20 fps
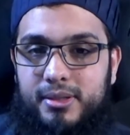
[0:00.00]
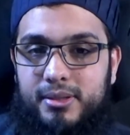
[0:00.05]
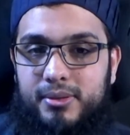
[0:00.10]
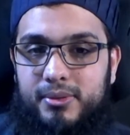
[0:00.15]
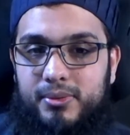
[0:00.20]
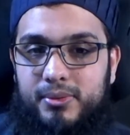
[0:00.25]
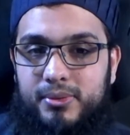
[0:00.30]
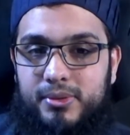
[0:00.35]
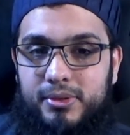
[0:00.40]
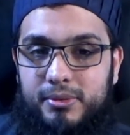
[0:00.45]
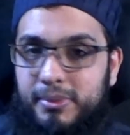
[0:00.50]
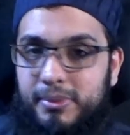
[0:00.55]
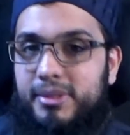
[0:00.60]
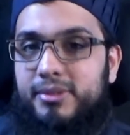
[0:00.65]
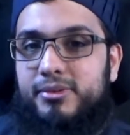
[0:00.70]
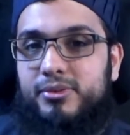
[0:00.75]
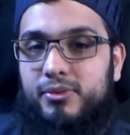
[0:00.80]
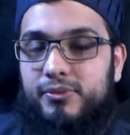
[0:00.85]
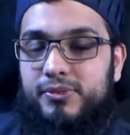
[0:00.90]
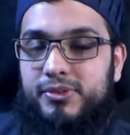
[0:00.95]
The
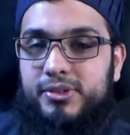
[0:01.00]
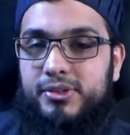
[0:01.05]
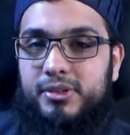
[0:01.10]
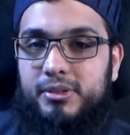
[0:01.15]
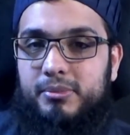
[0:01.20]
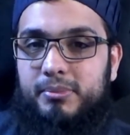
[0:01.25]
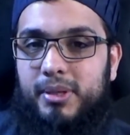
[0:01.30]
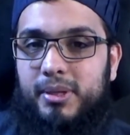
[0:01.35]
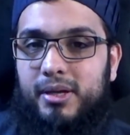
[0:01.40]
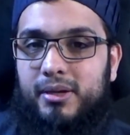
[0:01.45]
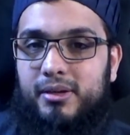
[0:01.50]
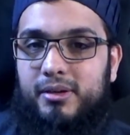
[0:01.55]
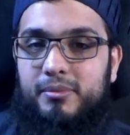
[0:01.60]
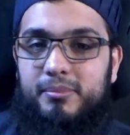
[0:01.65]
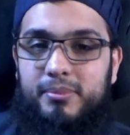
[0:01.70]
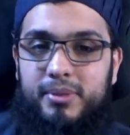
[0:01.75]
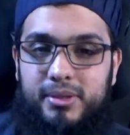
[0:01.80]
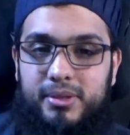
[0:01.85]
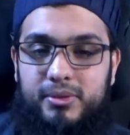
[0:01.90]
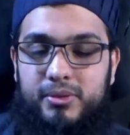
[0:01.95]
meat is obviously going to be
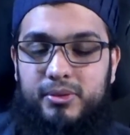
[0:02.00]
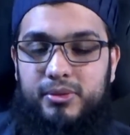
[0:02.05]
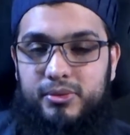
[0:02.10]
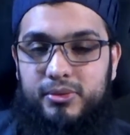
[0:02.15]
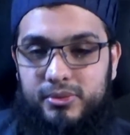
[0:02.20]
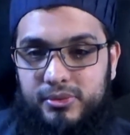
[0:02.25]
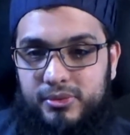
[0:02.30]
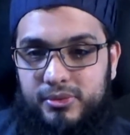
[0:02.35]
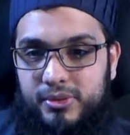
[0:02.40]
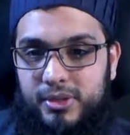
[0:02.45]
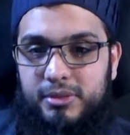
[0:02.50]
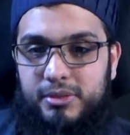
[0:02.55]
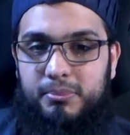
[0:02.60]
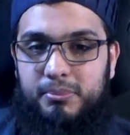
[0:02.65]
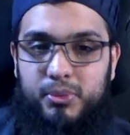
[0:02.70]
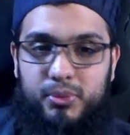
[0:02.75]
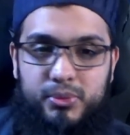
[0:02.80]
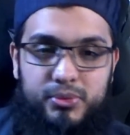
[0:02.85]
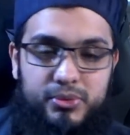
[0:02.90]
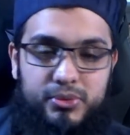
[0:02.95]
haram, but you get the
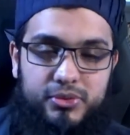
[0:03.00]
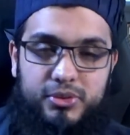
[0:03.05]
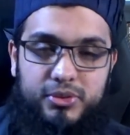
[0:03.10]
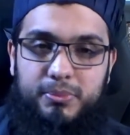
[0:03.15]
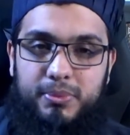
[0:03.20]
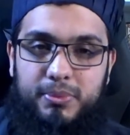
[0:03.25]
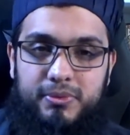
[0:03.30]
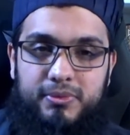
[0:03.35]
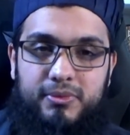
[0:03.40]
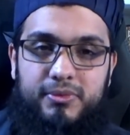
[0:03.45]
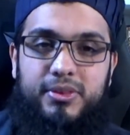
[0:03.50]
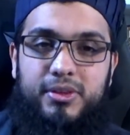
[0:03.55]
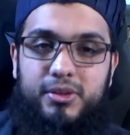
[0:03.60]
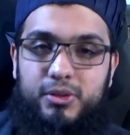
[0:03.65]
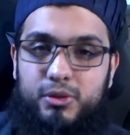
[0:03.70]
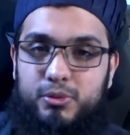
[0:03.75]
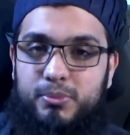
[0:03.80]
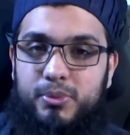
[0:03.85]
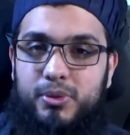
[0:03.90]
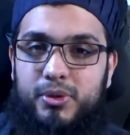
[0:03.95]
bone, you strip it of everything,
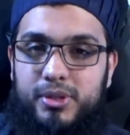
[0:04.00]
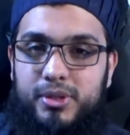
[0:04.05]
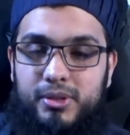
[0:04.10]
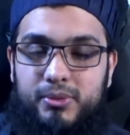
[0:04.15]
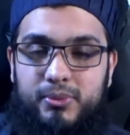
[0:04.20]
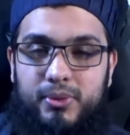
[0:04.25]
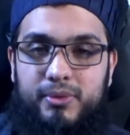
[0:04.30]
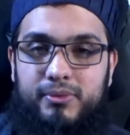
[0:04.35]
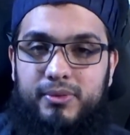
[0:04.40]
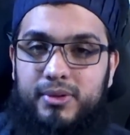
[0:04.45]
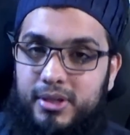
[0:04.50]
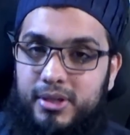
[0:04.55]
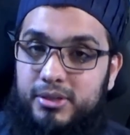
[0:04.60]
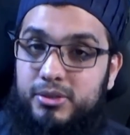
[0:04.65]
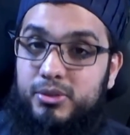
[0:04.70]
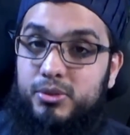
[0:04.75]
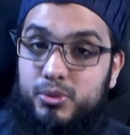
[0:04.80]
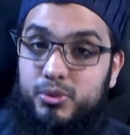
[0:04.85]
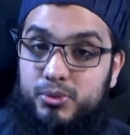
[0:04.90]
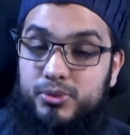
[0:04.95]
you boil it, whatever. Can
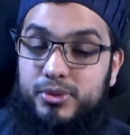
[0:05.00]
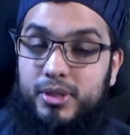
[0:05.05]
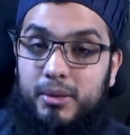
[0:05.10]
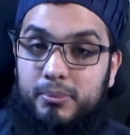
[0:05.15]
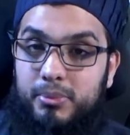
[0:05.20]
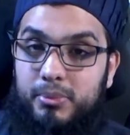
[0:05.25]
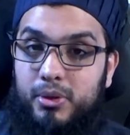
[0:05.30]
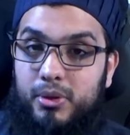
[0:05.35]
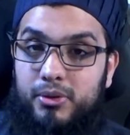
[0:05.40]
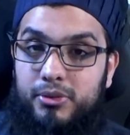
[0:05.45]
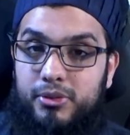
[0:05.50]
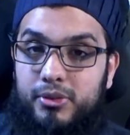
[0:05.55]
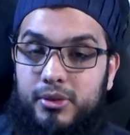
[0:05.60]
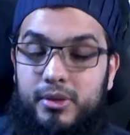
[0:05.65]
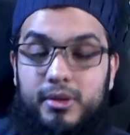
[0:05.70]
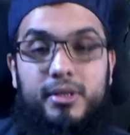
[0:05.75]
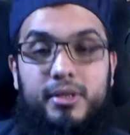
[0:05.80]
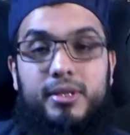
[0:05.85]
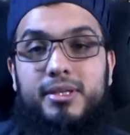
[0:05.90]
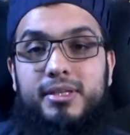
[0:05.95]
you use that broth?
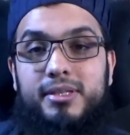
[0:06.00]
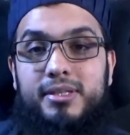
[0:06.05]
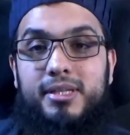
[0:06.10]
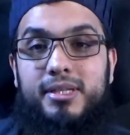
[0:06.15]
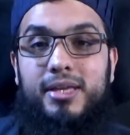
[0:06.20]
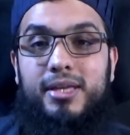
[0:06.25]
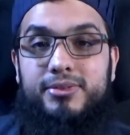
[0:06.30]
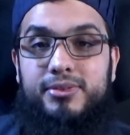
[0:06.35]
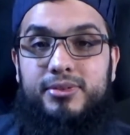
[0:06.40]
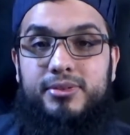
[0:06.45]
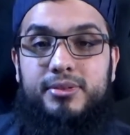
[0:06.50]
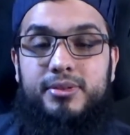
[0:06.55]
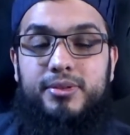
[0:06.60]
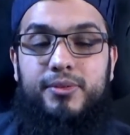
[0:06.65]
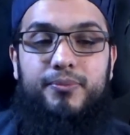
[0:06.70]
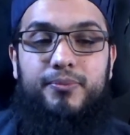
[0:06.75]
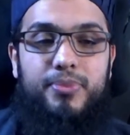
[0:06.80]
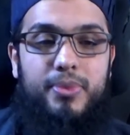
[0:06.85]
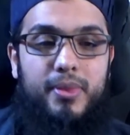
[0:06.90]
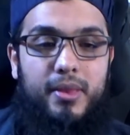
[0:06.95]
Yes.
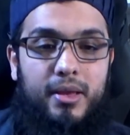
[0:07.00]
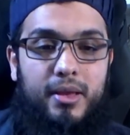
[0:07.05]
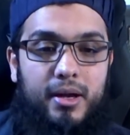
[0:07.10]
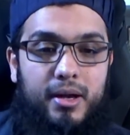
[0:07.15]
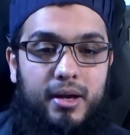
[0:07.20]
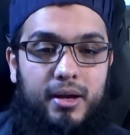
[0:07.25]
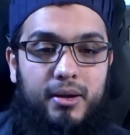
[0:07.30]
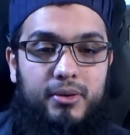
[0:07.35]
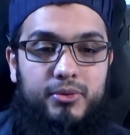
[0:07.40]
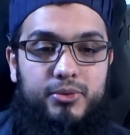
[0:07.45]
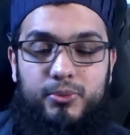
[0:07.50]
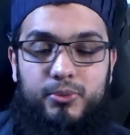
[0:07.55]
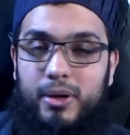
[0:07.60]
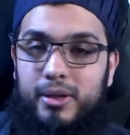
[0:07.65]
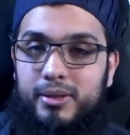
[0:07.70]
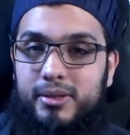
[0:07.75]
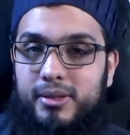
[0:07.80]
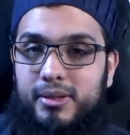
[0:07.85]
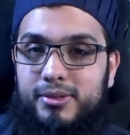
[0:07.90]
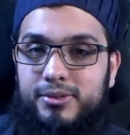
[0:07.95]
So
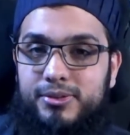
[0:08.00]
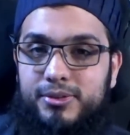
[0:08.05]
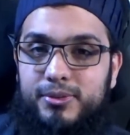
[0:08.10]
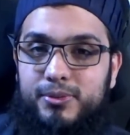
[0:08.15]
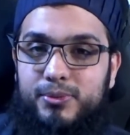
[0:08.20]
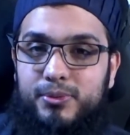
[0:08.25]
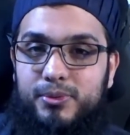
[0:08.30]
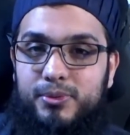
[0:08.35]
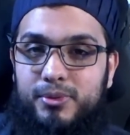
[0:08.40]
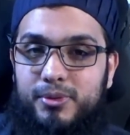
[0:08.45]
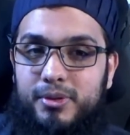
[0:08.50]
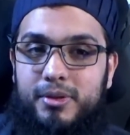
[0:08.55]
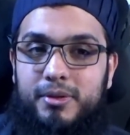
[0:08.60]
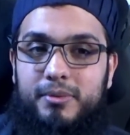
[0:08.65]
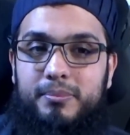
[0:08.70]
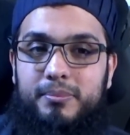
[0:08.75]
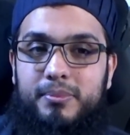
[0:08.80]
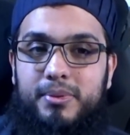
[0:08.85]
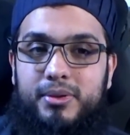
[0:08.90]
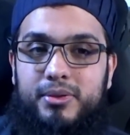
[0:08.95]
why did I say no?
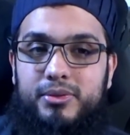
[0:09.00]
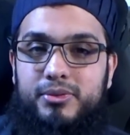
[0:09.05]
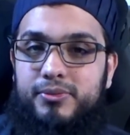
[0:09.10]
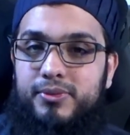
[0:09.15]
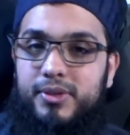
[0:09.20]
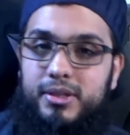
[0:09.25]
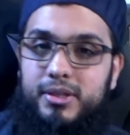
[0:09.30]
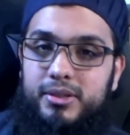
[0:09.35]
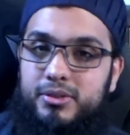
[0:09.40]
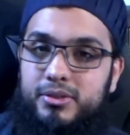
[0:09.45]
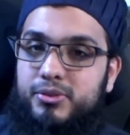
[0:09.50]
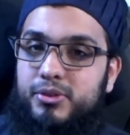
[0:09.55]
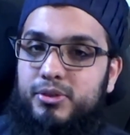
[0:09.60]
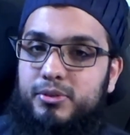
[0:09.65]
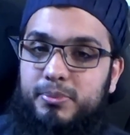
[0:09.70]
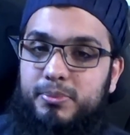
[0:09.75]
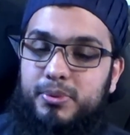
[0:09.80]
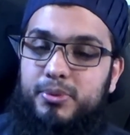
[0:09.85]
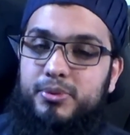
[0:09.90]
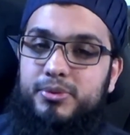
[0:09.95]
Because of the
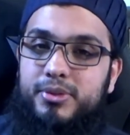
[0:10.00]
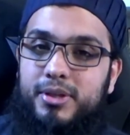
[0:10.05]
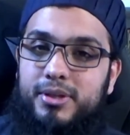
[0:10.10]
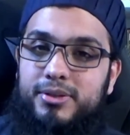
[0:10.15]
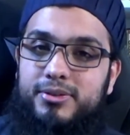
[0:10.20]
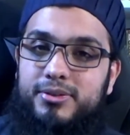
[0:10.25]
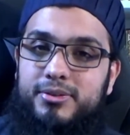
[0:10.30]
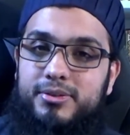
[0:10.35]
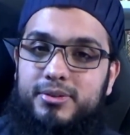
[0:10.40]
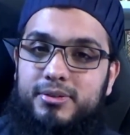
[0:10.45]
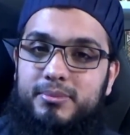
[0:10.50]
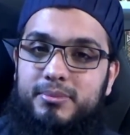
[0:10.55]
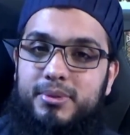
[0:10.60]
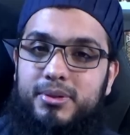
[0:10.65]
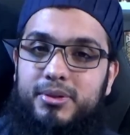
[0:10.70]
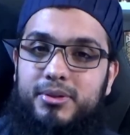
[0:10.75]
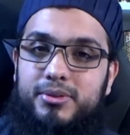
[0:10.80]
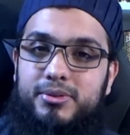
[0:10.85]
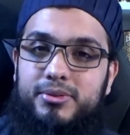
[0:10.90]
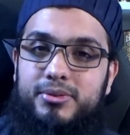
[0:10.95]
industrial process.
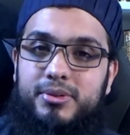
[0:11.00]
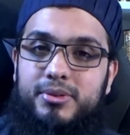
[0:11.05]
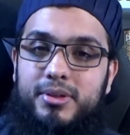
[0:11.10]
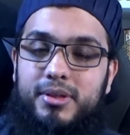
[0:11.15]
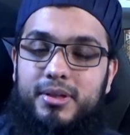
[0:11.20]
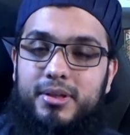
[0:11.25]
Because